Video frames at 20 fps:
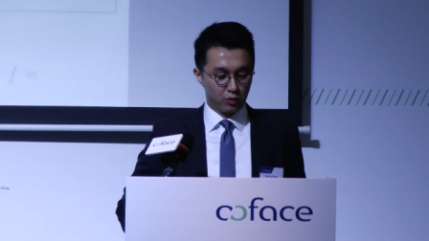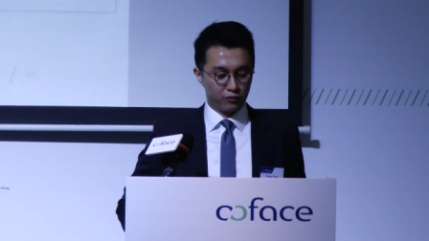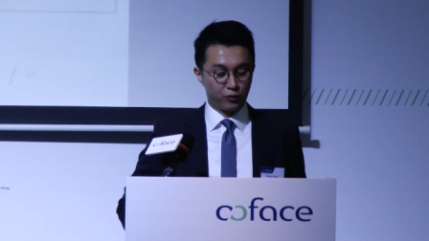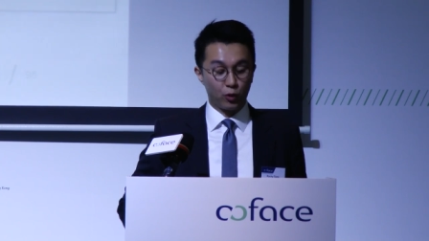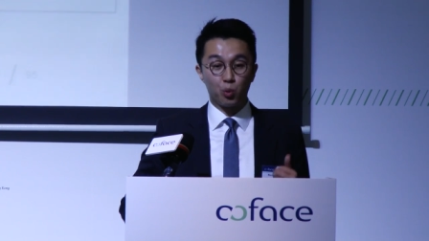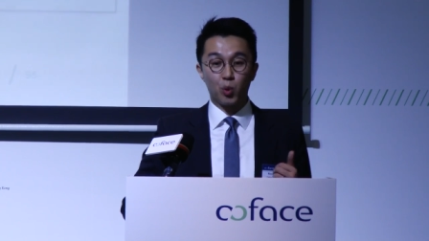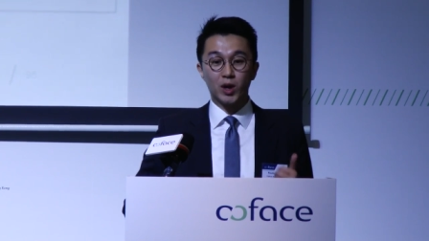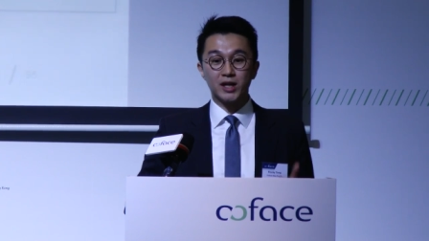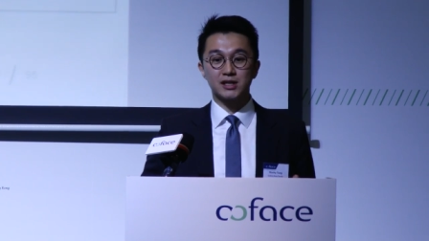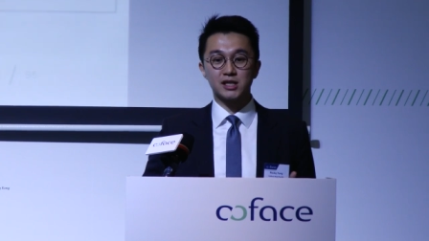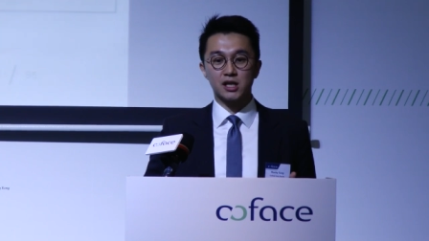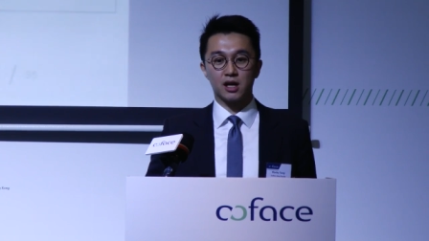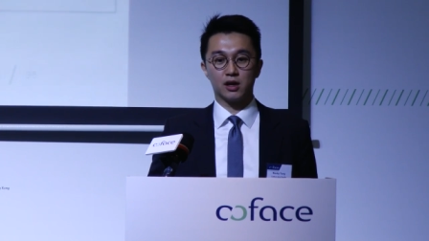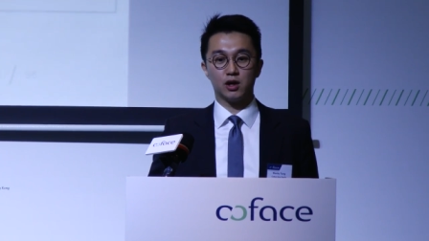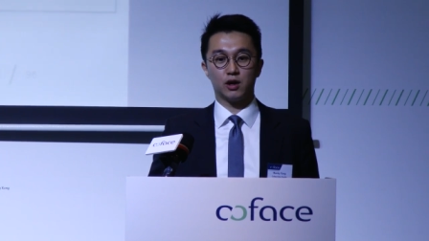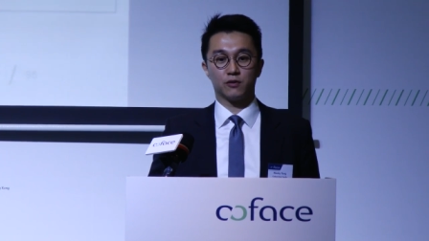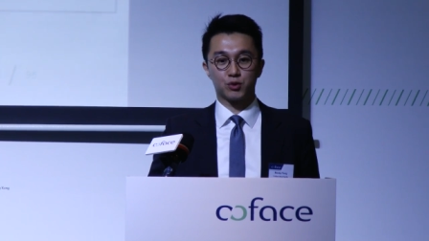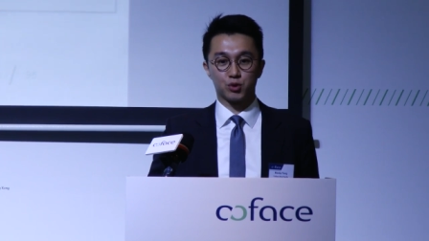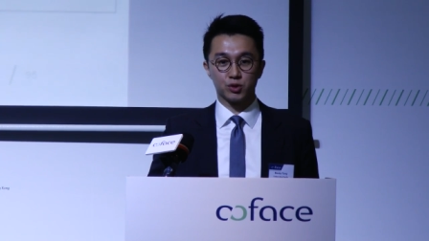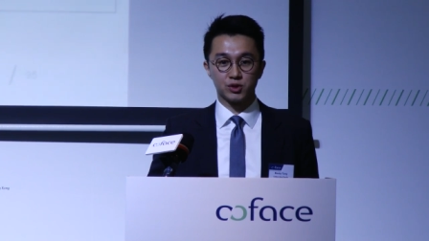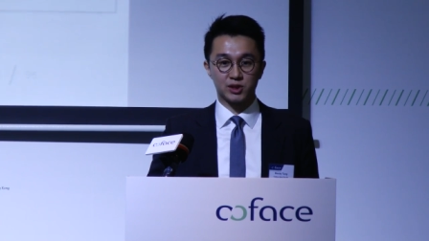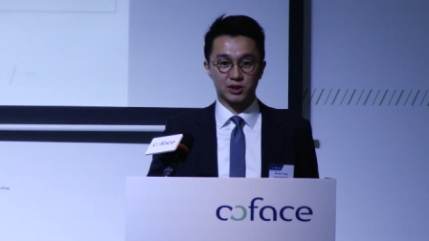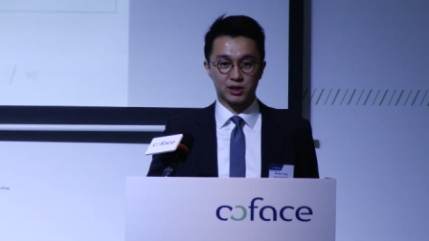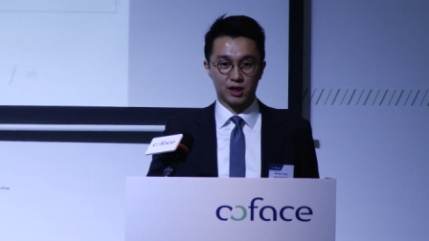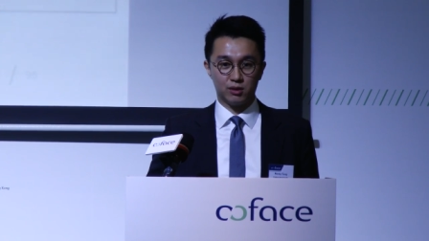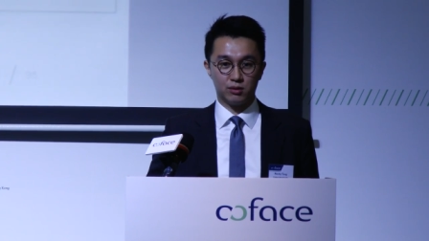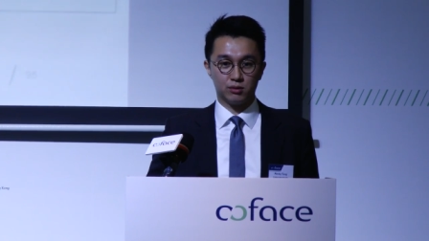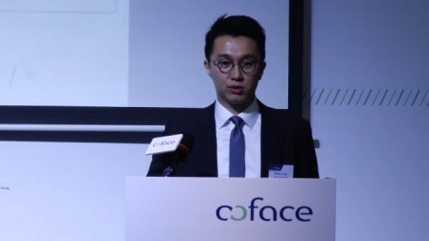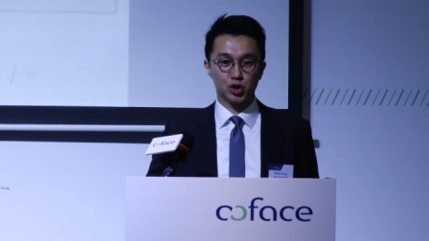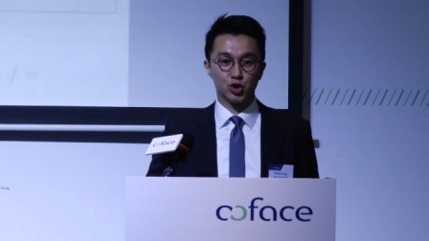For one ton of crude
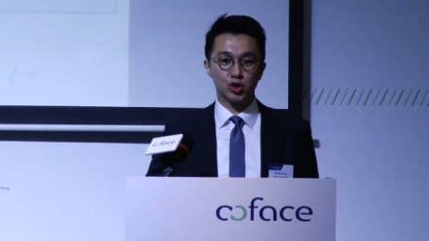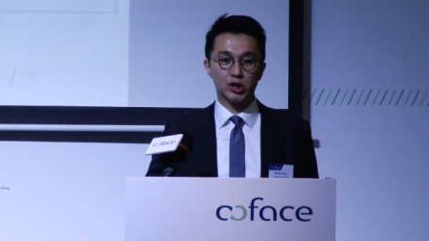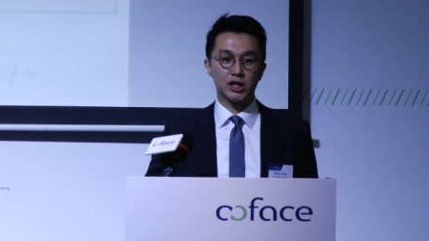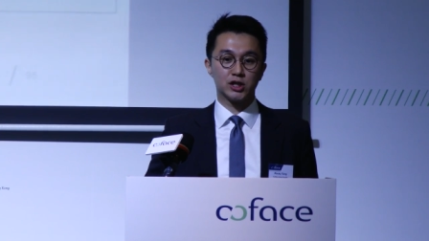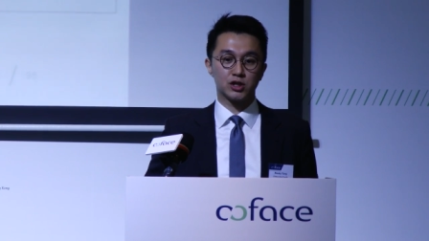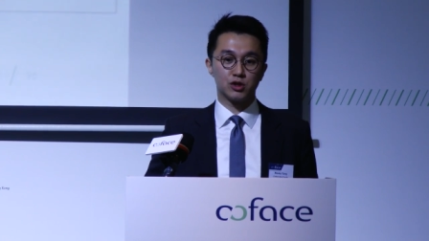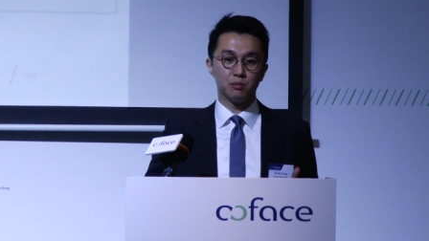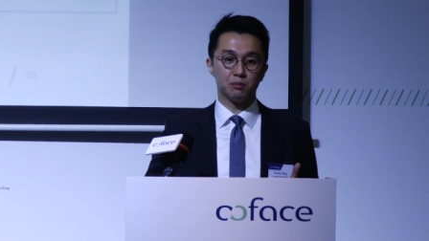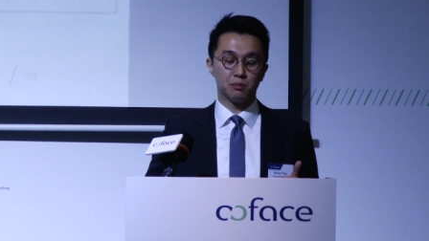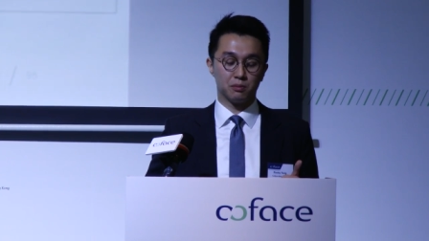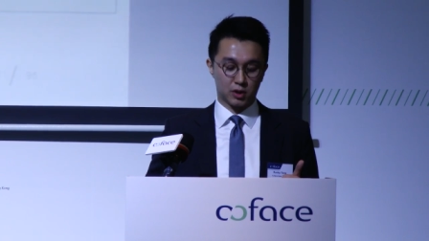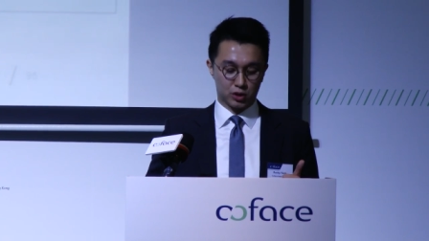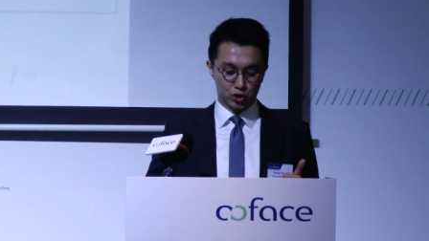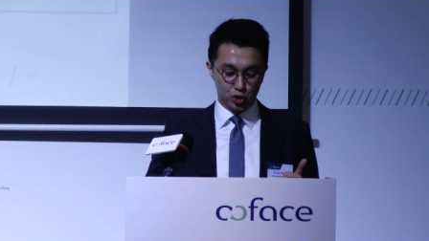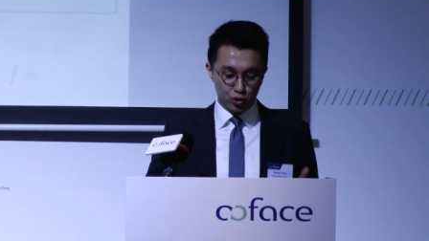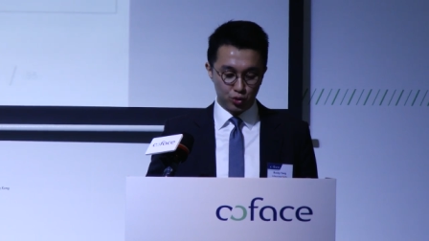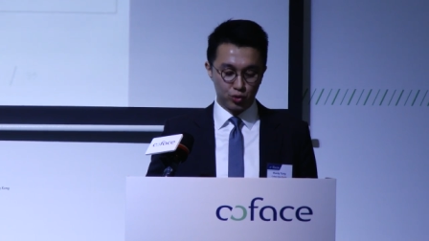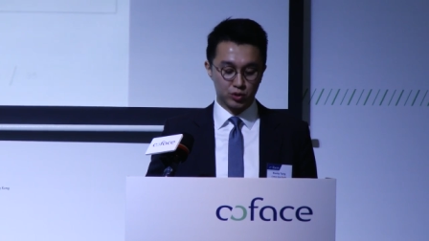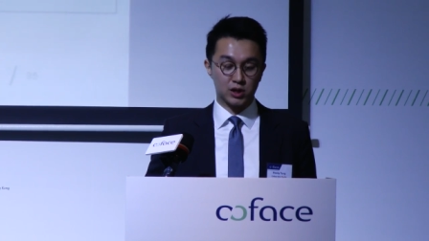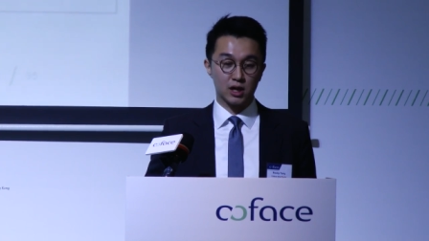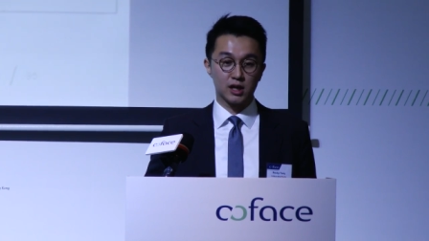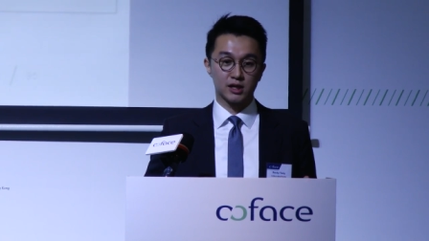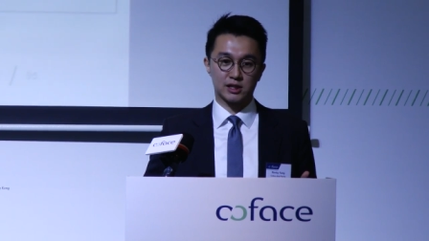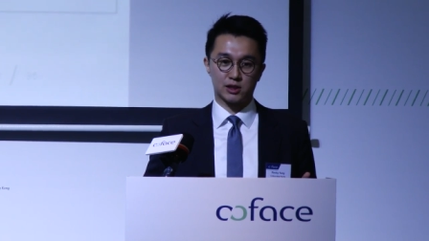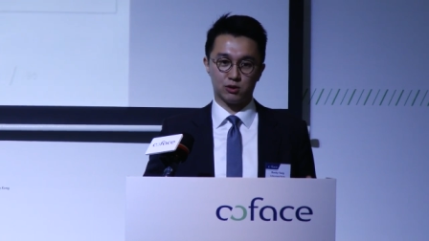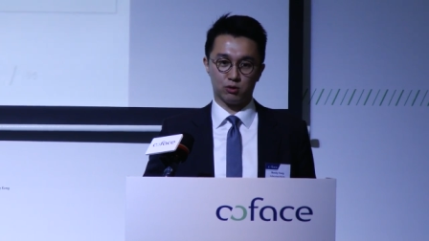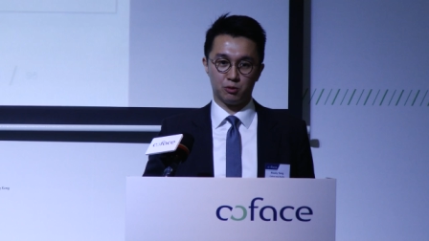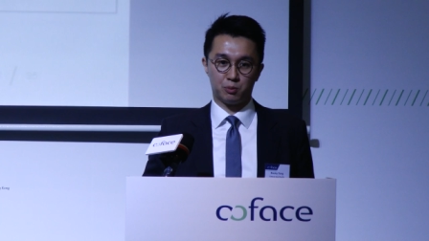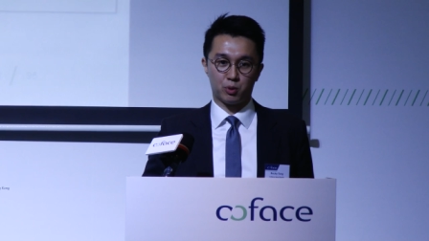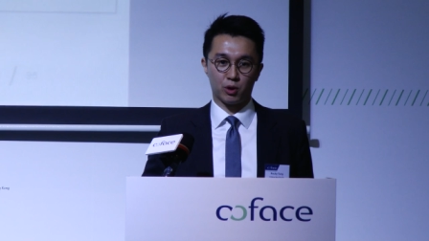steel, you need to use
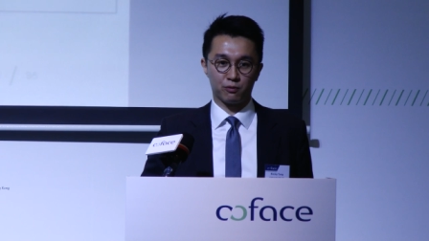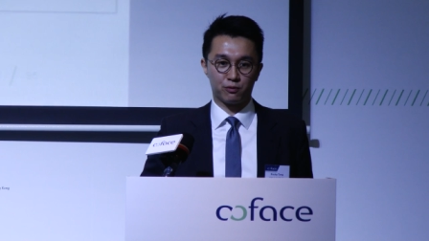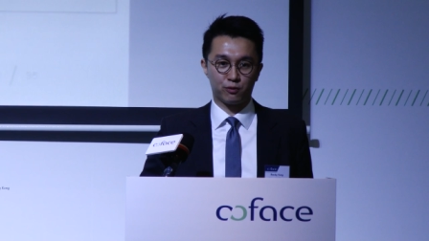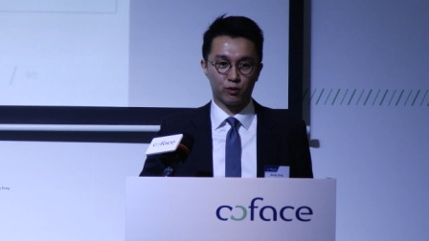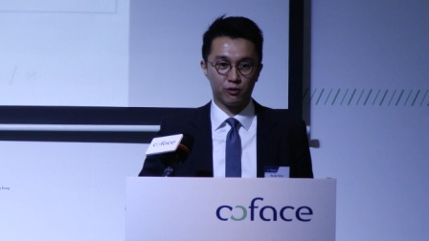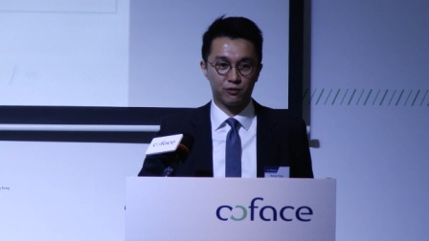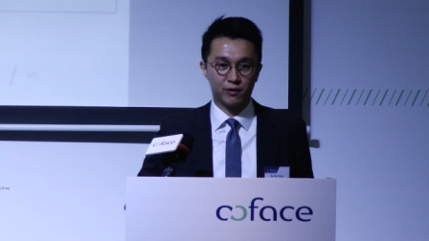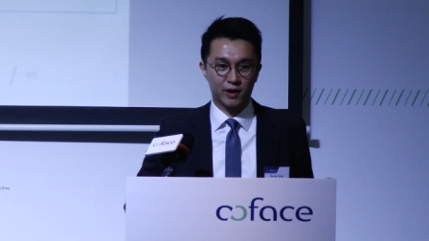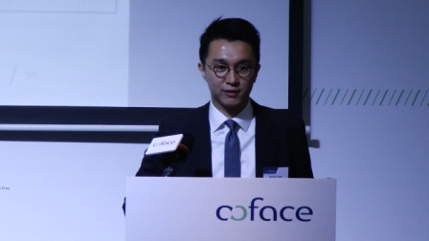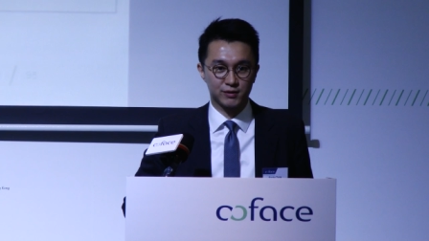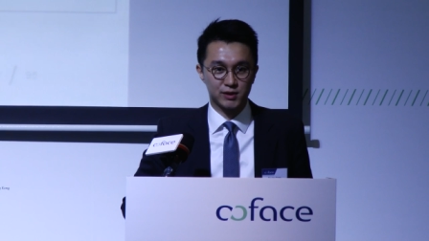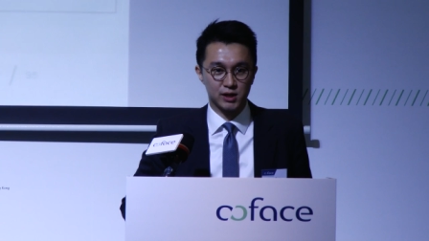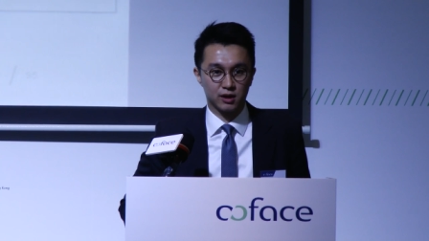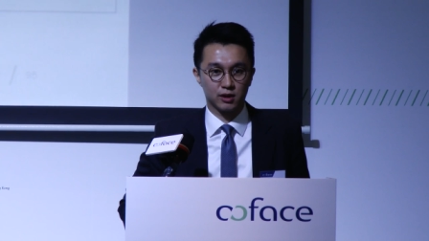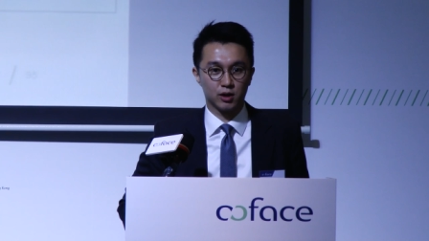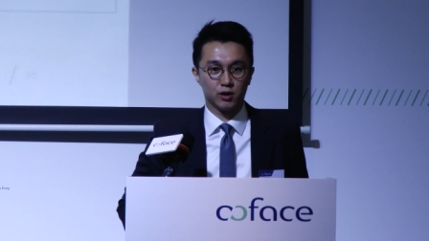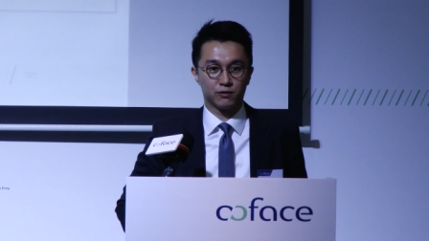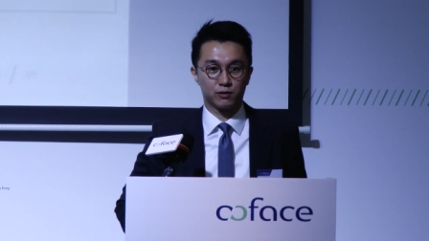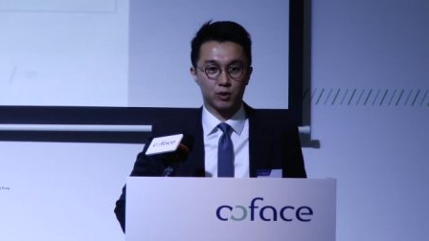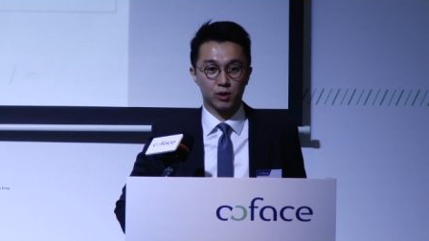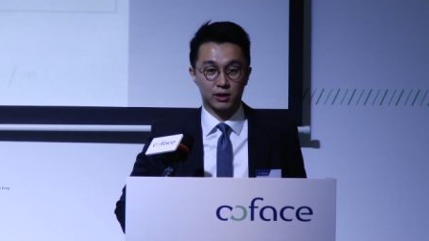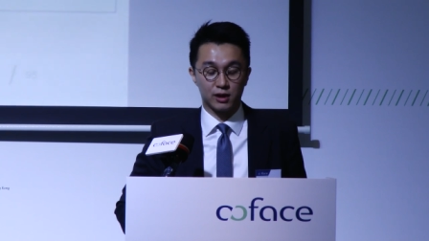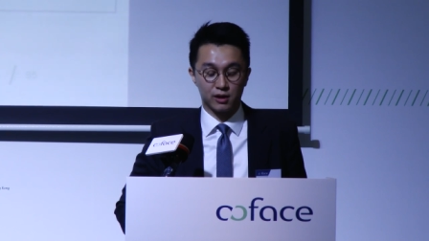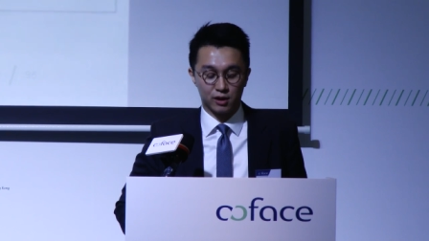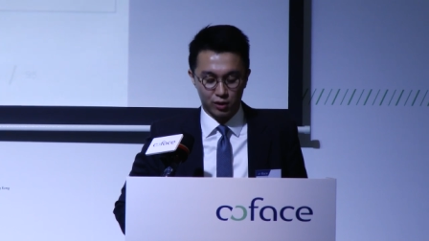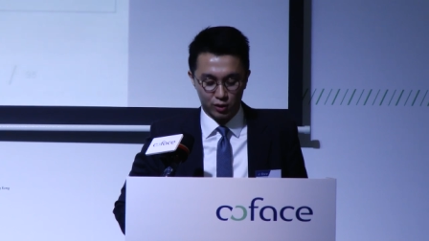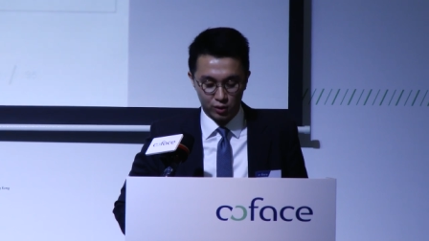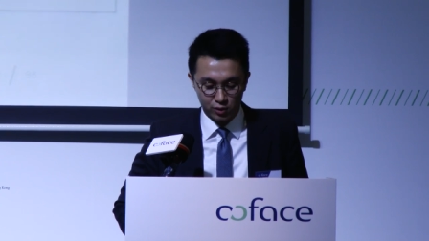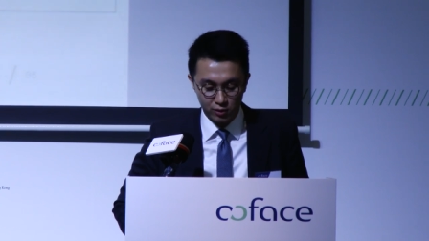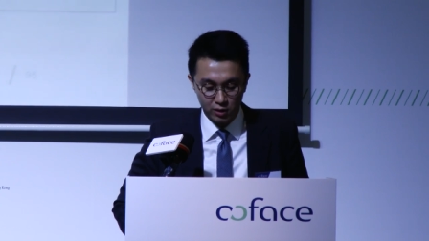zero point four five ton of coking
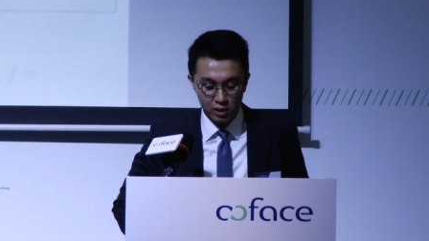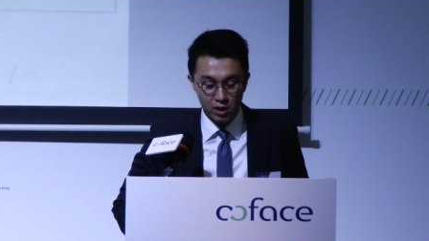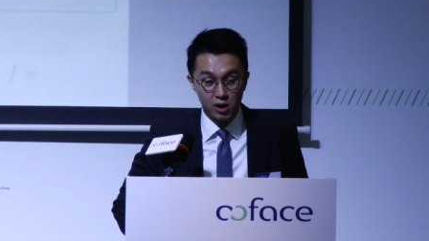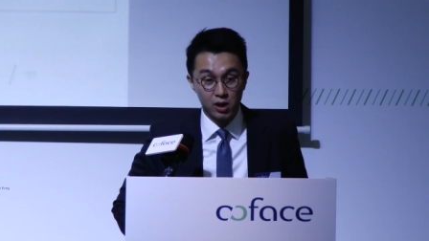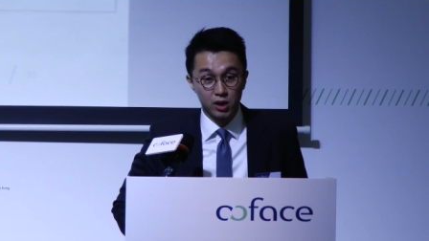coal.